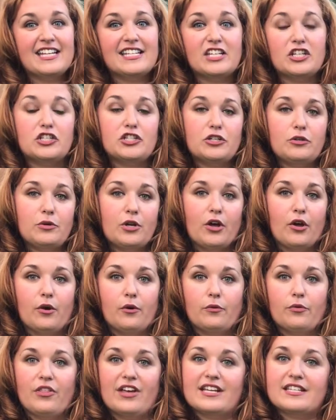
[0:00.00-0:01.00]
Did you
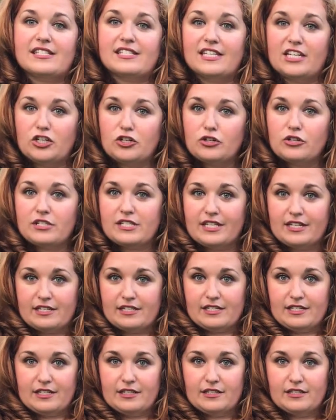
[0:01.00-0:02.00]
know that senior
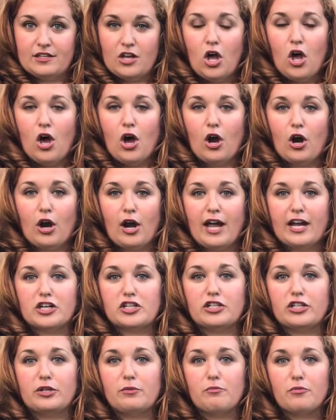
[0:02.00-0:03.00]
citizens are
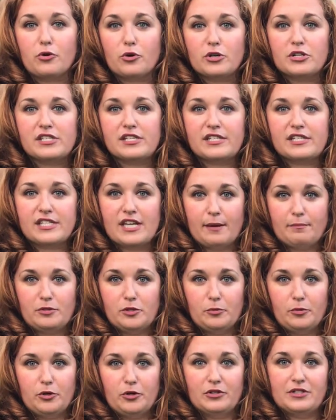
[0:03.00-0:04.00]
actually more
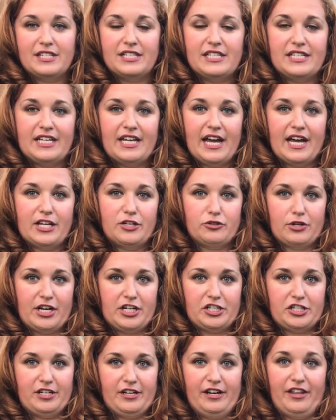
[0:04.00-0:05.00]
susceptible to
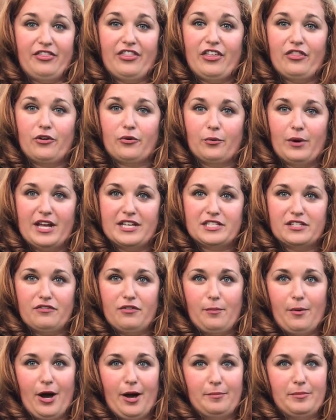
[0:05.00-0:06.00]
dehydration than the rest of
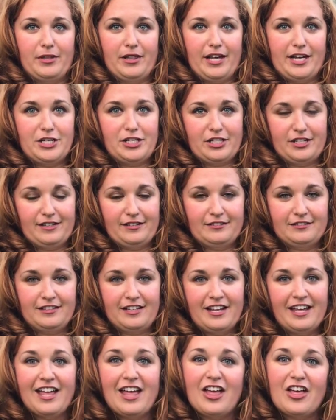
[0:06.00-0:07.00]
the population?
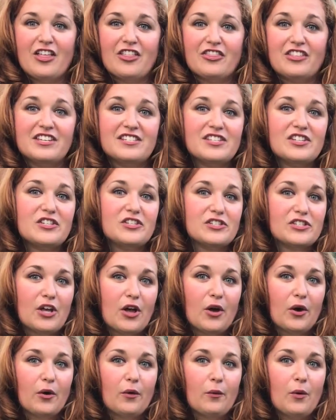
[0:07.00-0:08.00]
This is
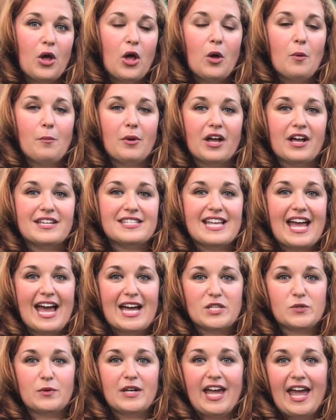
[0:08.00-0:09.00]
so because
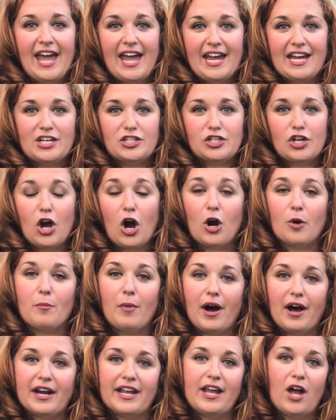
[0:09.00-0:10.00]
as we age, our
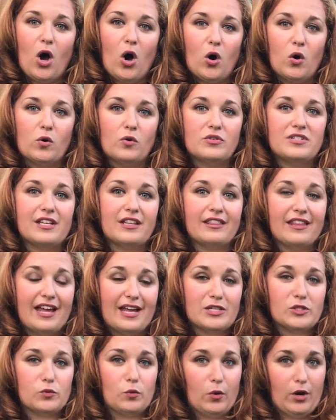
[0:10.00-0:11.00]
body holds
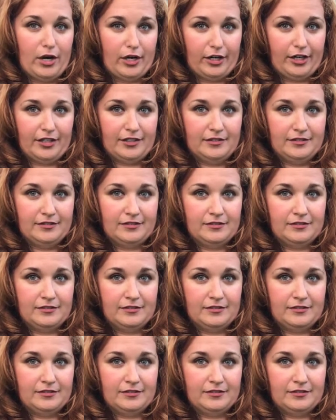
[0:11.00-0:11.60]
less water.